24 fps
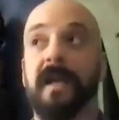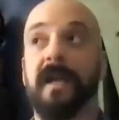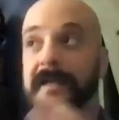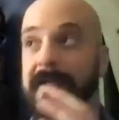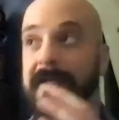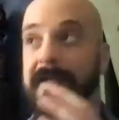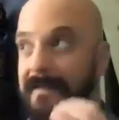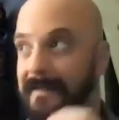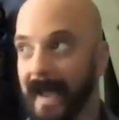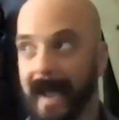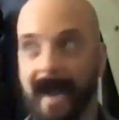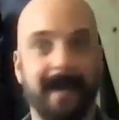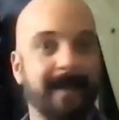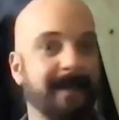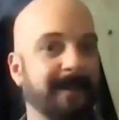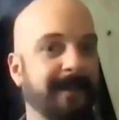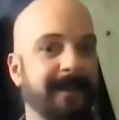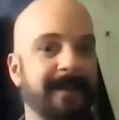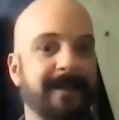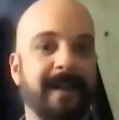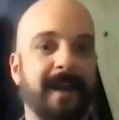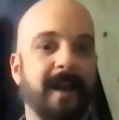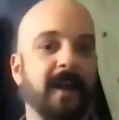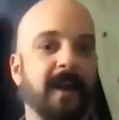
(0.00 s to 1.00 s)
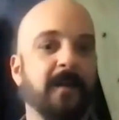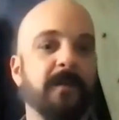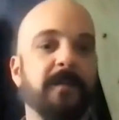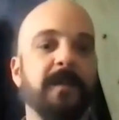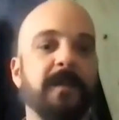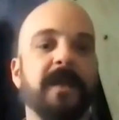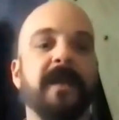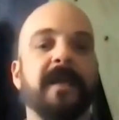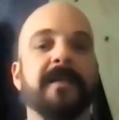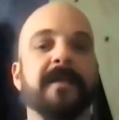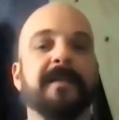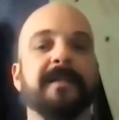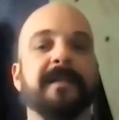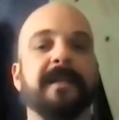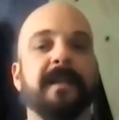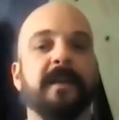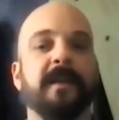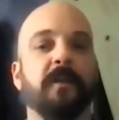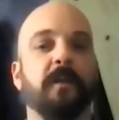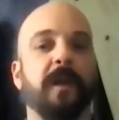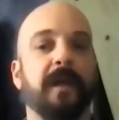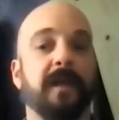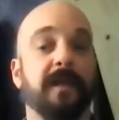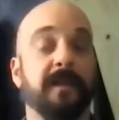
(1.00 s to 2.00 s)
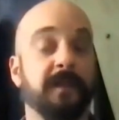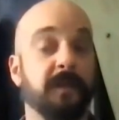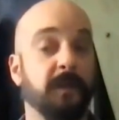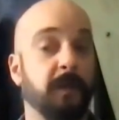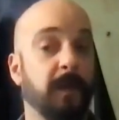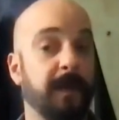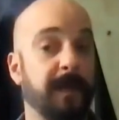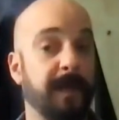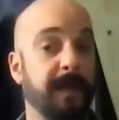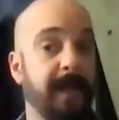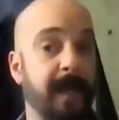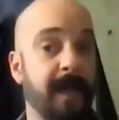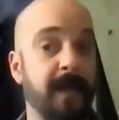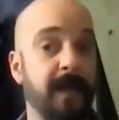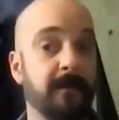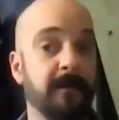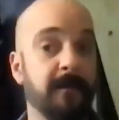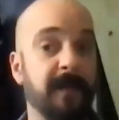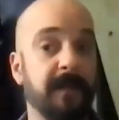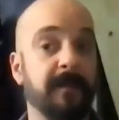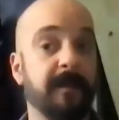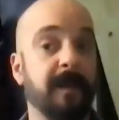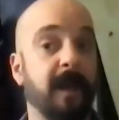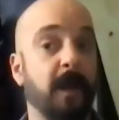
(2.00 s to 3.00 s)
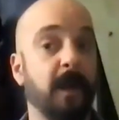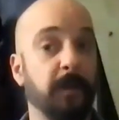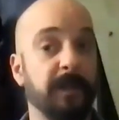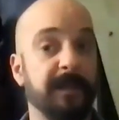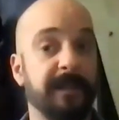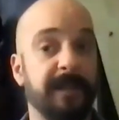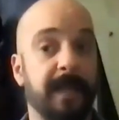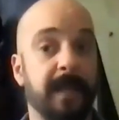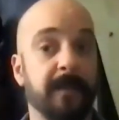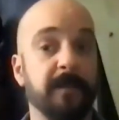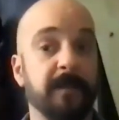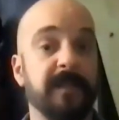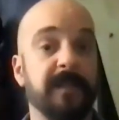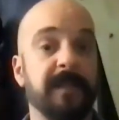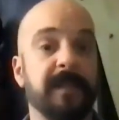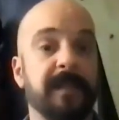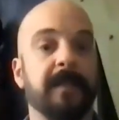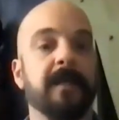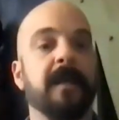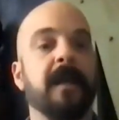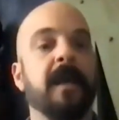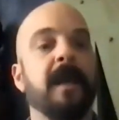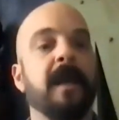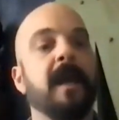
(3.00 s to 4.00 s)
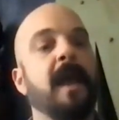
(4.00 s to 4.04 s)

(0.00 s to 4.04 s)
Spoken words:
exactly there because he went into a cabin that was empty.